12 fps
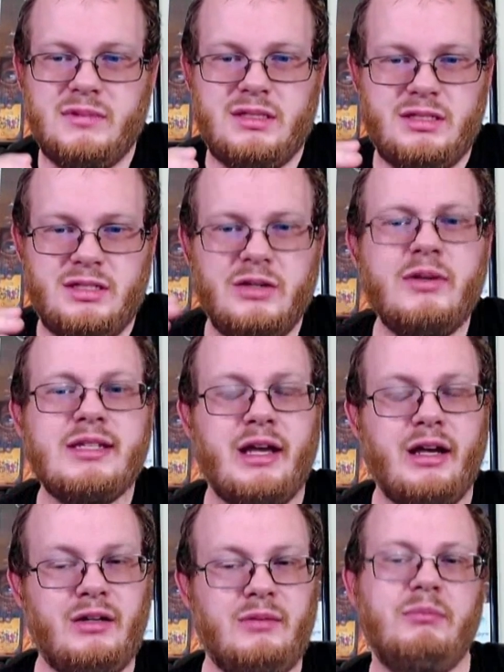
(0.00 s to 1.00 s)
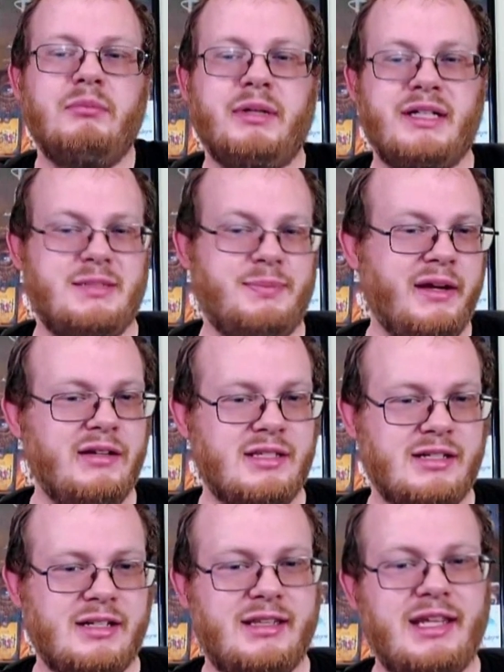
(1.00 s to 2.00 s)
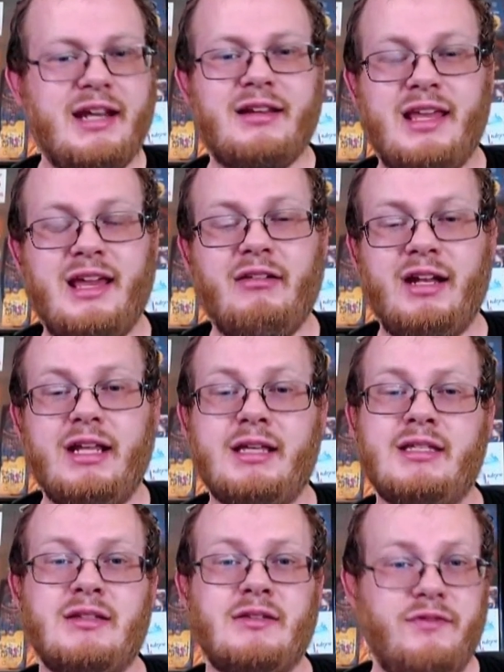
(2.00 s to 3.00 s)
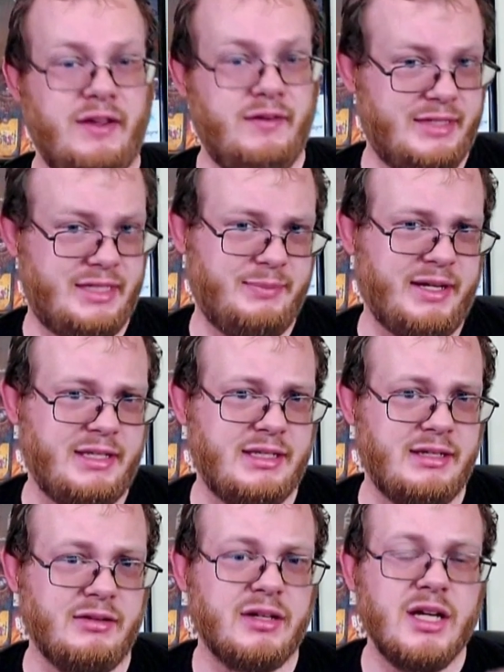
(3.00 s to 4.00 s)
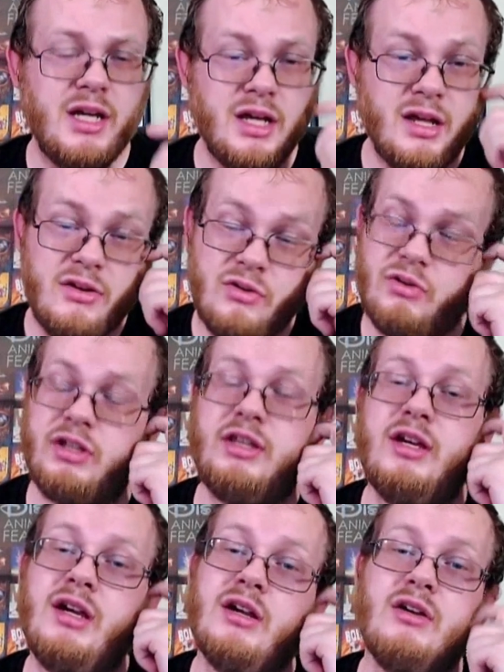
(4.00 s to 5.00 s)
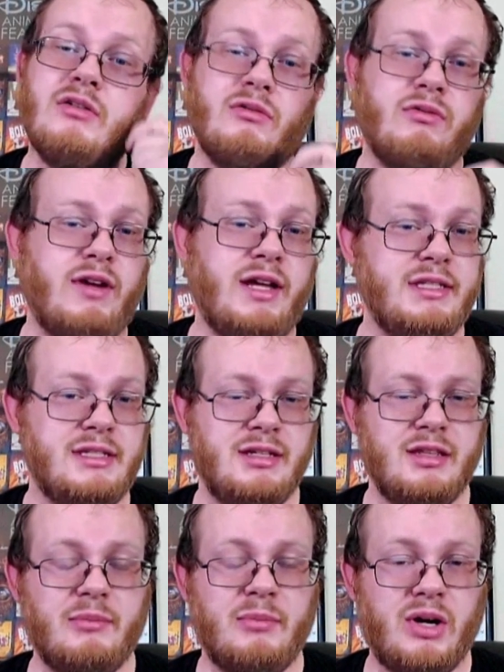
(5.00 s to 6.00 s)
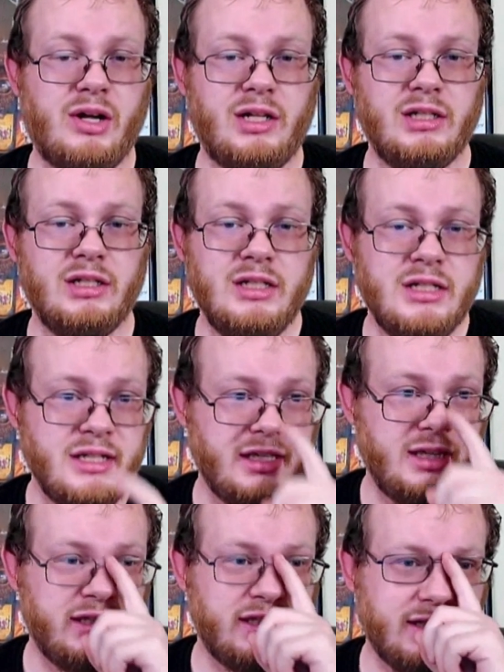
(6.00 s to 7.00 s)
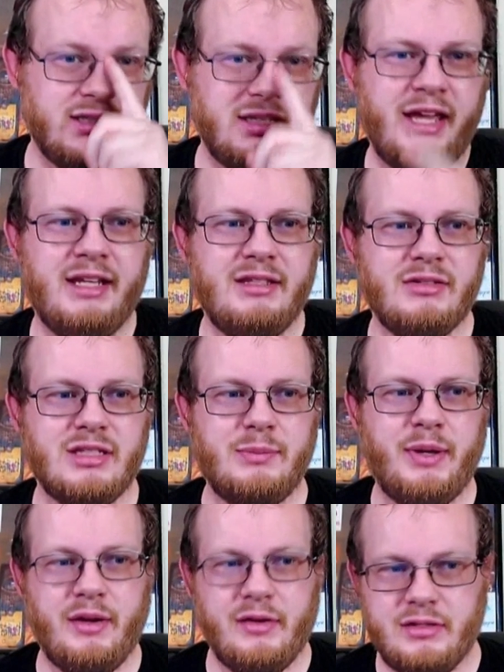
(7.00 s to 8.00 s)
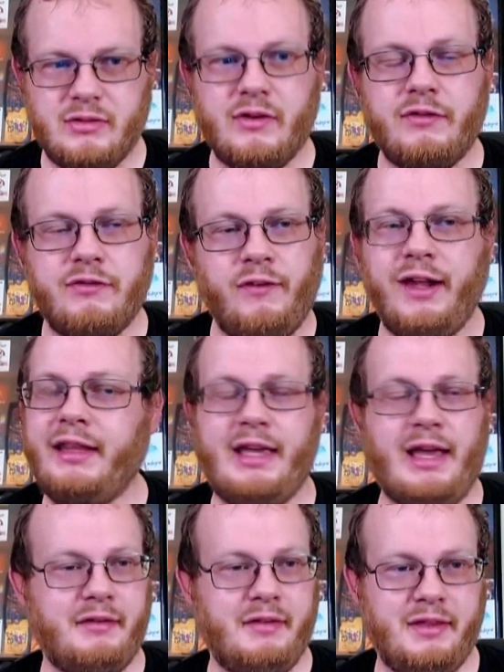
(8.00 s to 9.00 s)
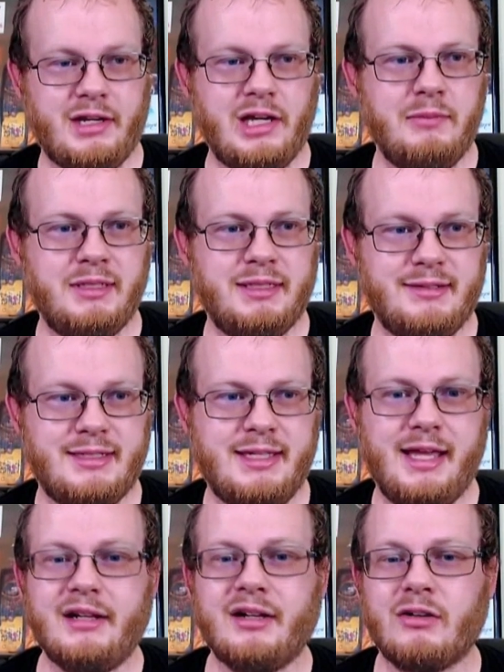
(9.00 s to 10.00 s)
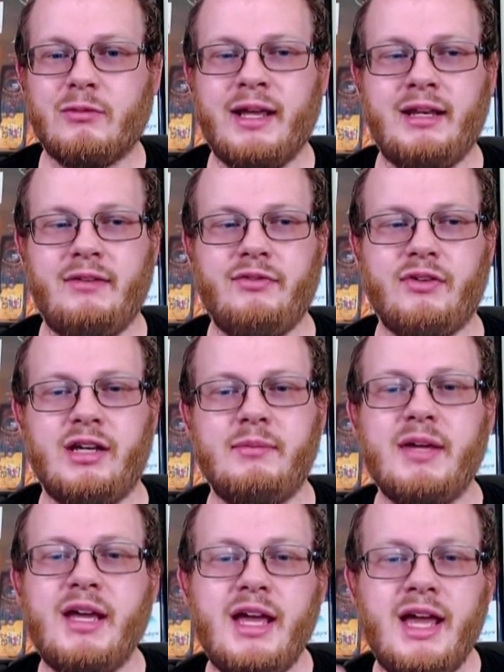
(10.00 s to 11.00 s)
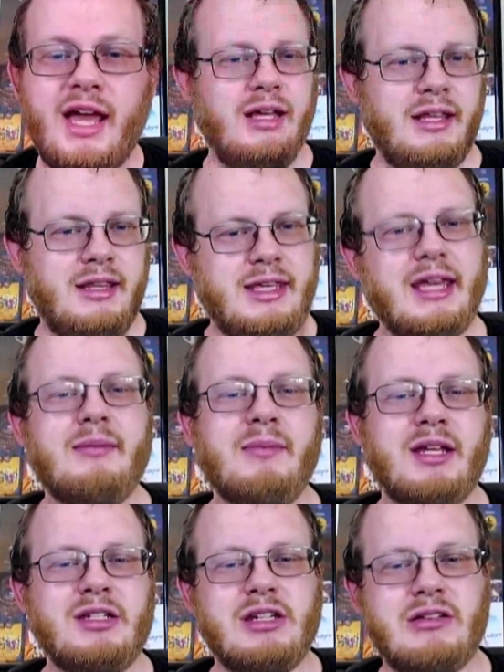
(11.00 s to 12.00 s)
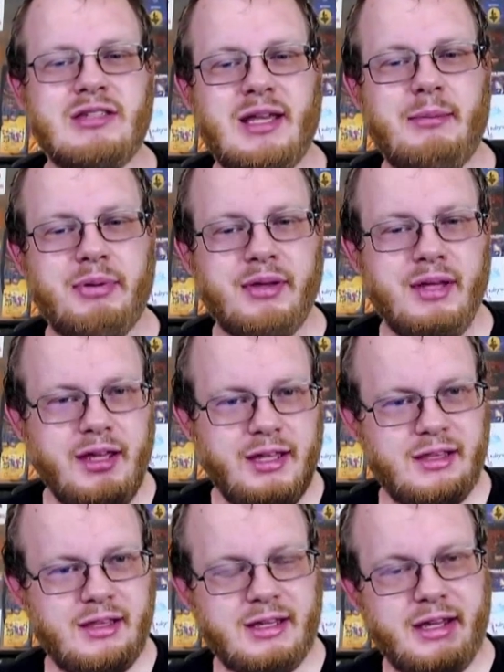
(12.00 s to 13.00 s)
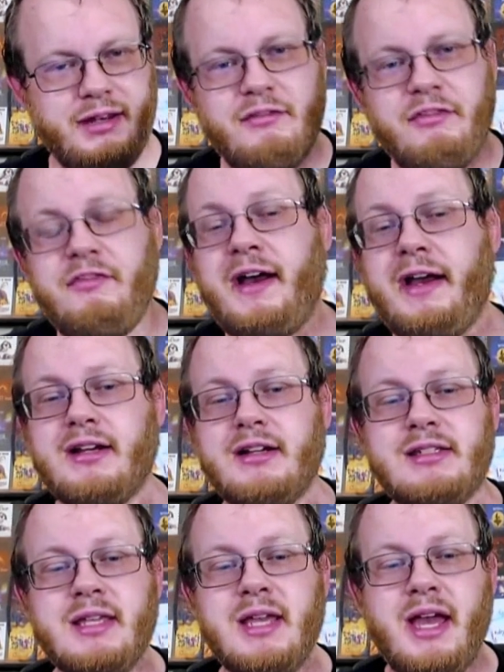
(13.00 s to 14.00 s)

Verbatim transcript: to his home, but his parents are not there. They're in his favorite spot. So North runs to the mall, starts heading towards the parents who are finally out of their comatose state and are waiting for him. The hitman shows up, the gun fires,